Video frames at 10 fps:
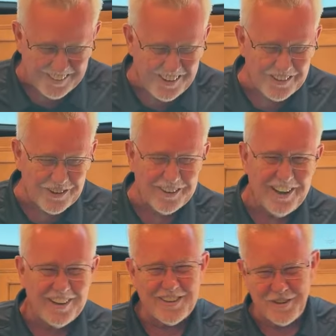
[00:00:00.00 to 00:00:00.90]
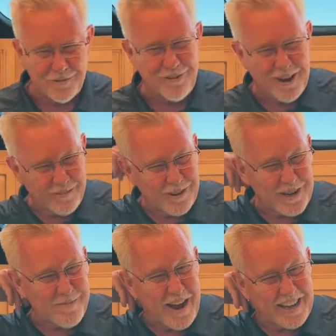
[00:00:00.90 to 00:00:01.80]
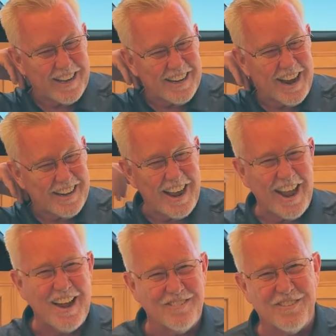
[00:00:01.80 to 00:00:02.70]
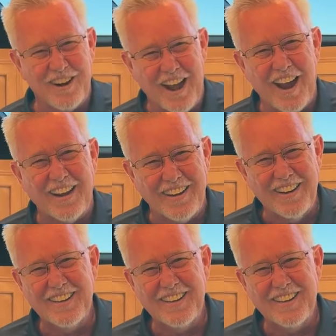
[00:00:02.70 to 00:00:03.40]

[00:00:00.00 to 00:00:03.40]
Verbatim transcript: all the good luck in your favor, you might get eight and a half or nine.